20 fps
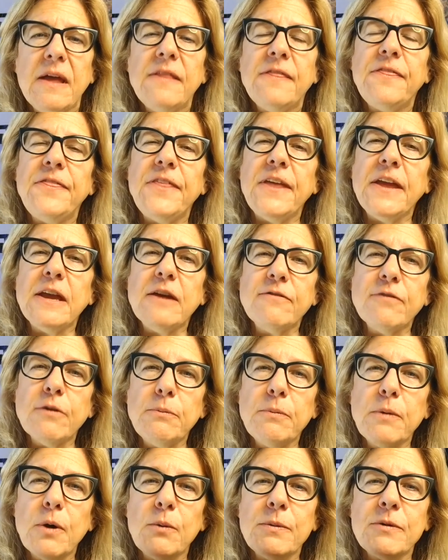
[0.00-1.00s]
Think of a
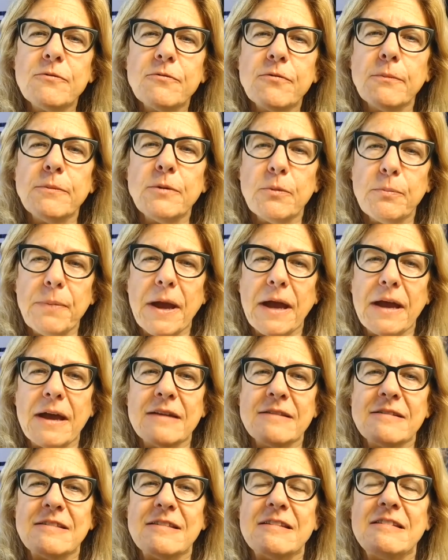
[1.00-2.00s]
moment from your
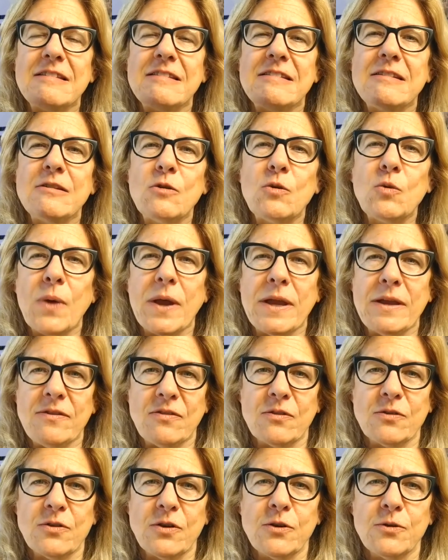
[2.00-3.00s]
past that still
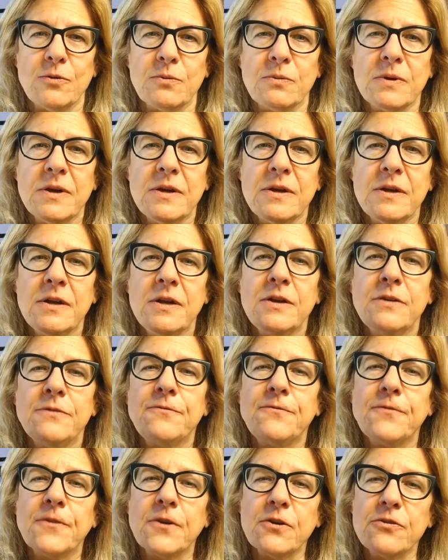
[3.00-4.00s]
weighs on you.
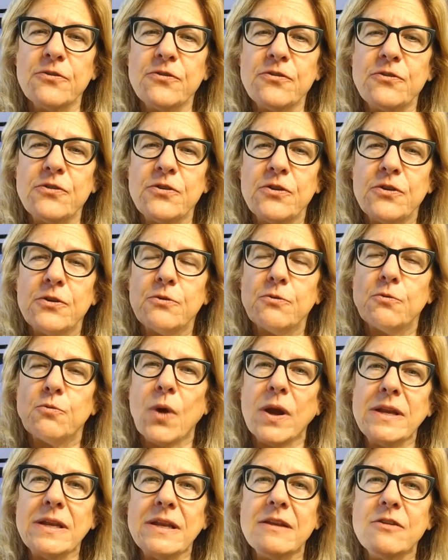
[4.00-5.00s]
First,
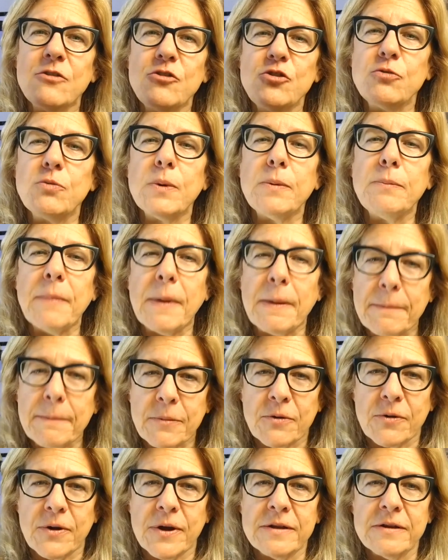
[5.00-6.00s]
write it as you
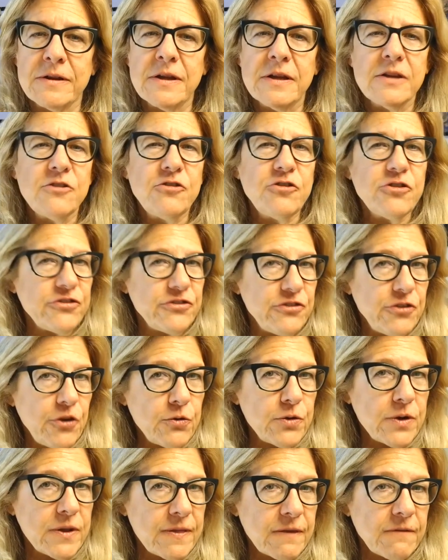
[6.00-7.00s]
remember it, just
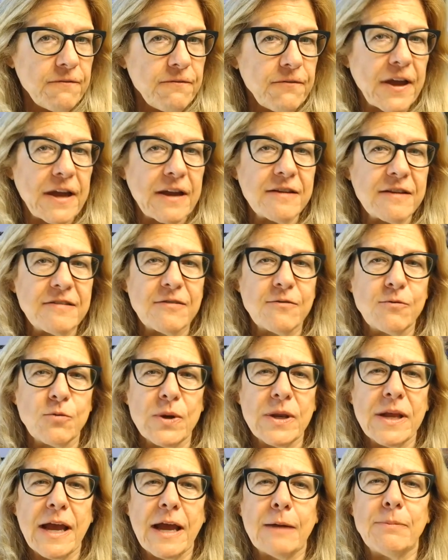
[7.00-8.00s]
noting the facts of
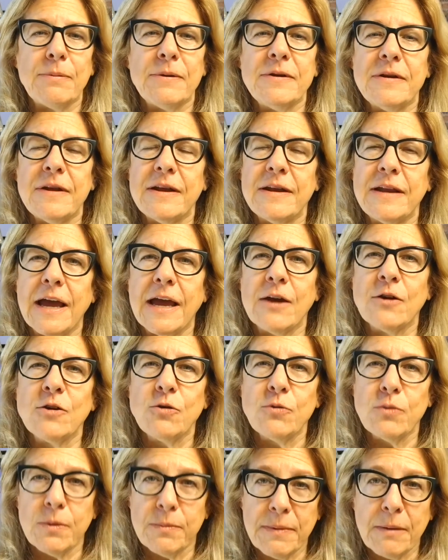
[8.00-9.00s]
what happened and how
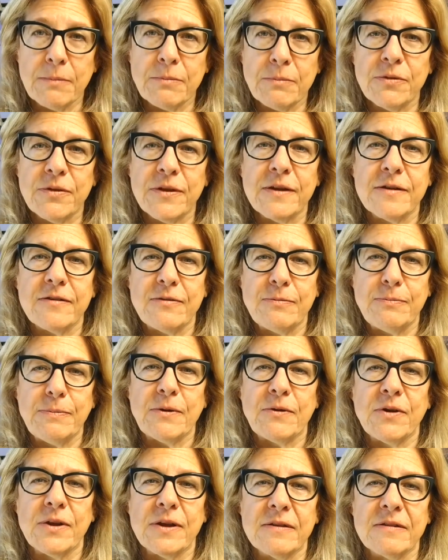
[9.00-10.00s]
you remember the
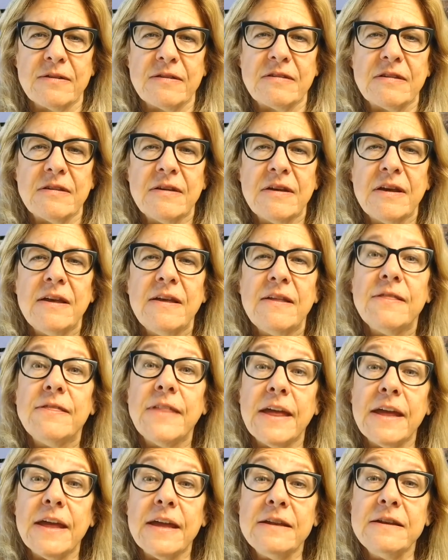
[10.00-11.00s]
experience.
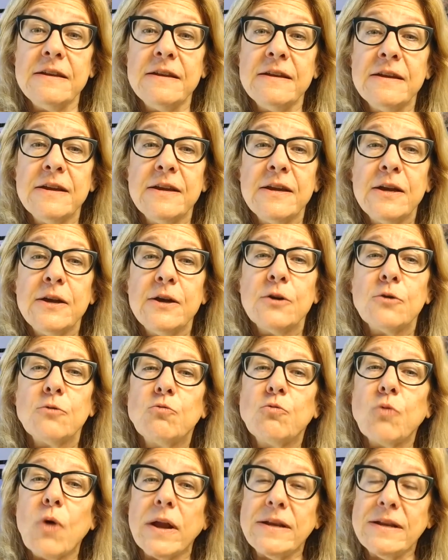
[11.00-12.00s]
Then
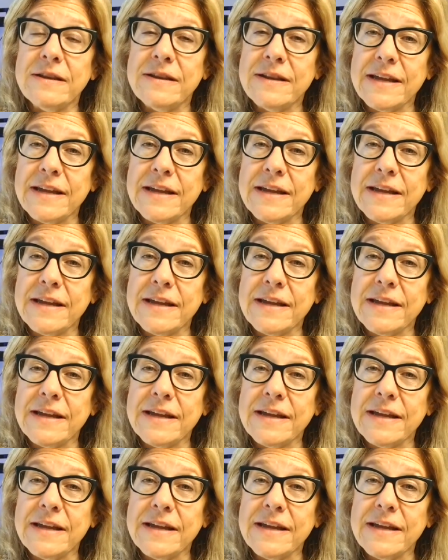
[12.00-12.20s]
Write it